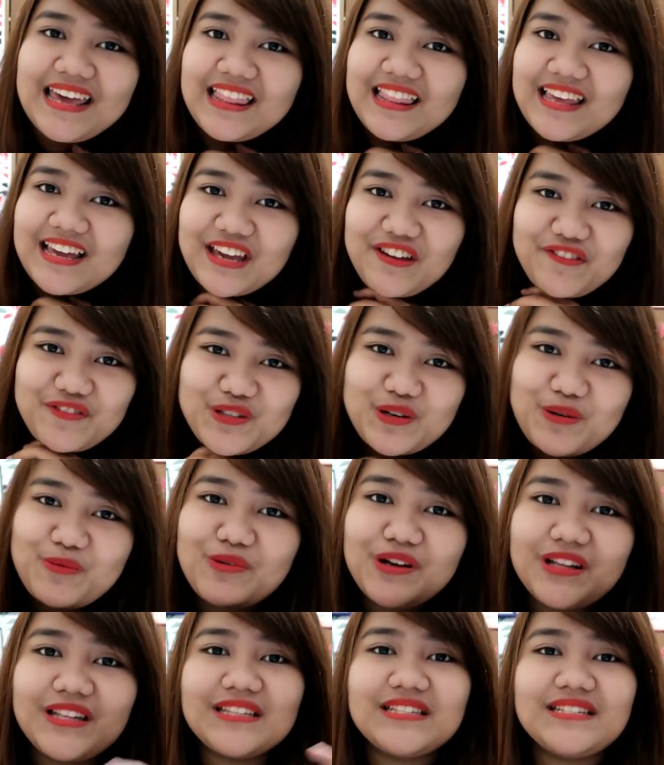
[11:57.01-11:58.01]
Like, if
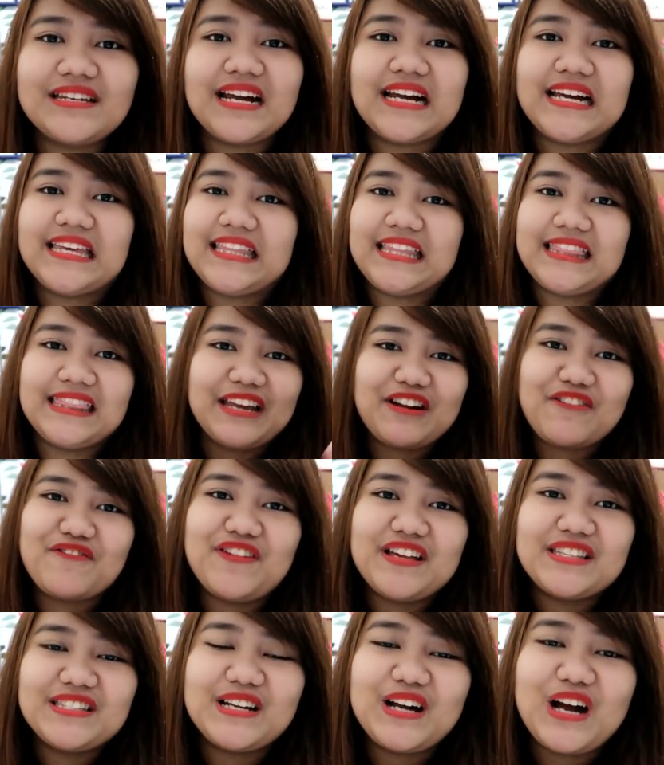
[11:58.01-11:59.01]
someone is sharing that their
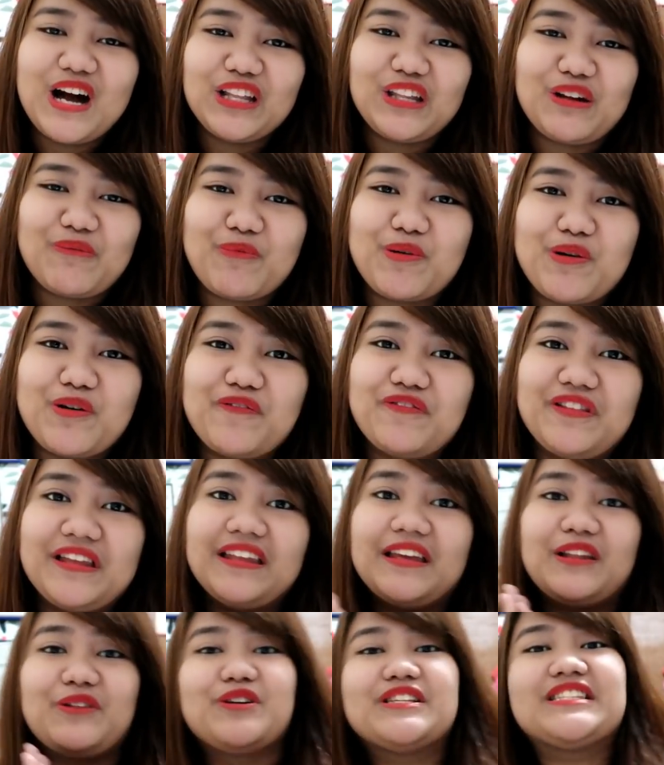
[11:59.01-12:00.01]
visa got approved
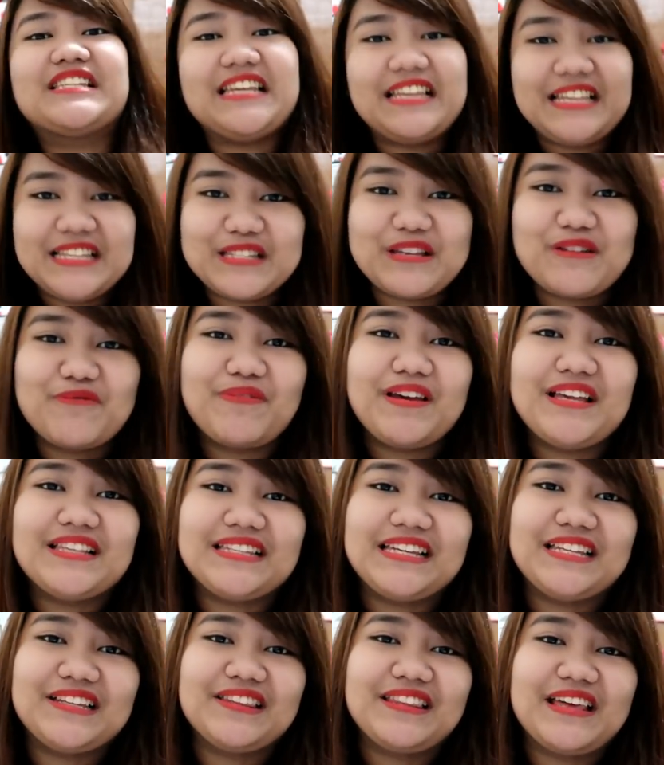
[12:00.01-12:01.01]
and it was easy
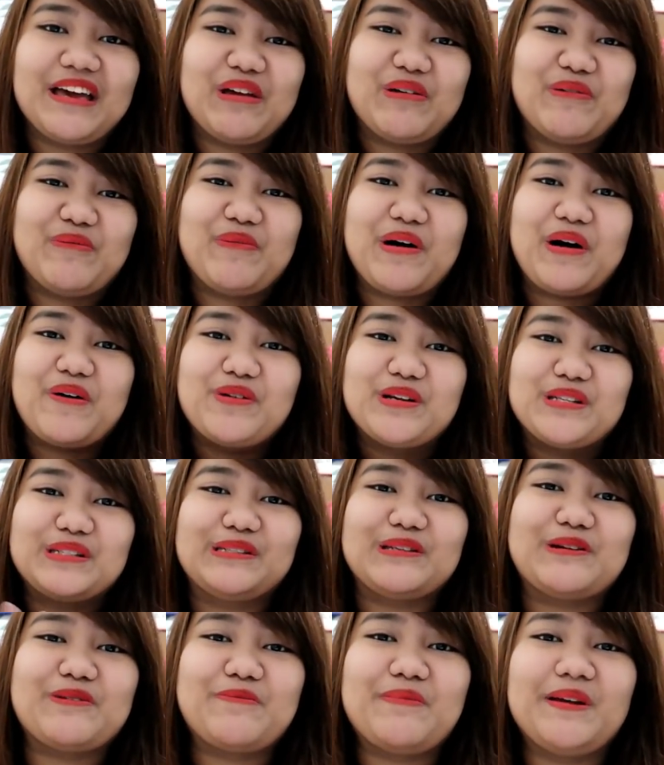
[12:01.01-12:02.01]
peasy to them, I was
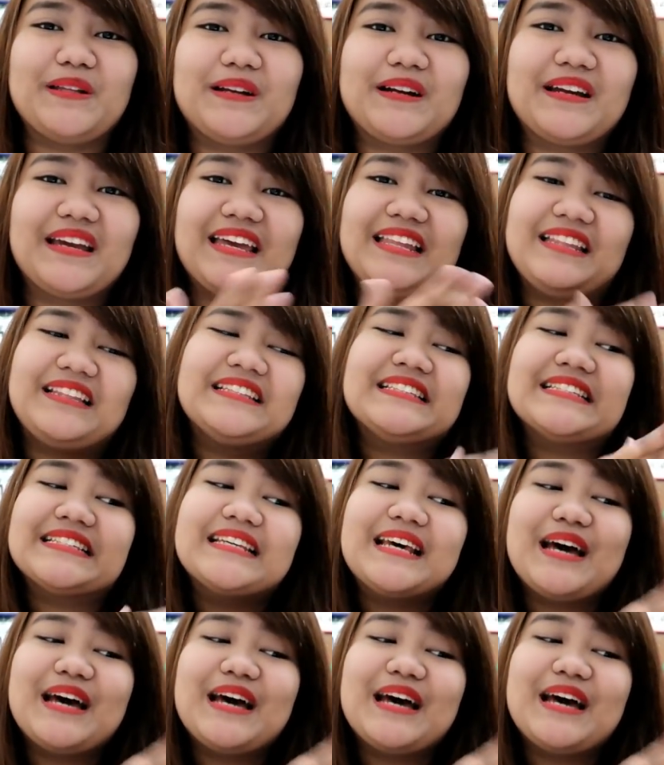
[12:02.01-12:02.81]
so bitter and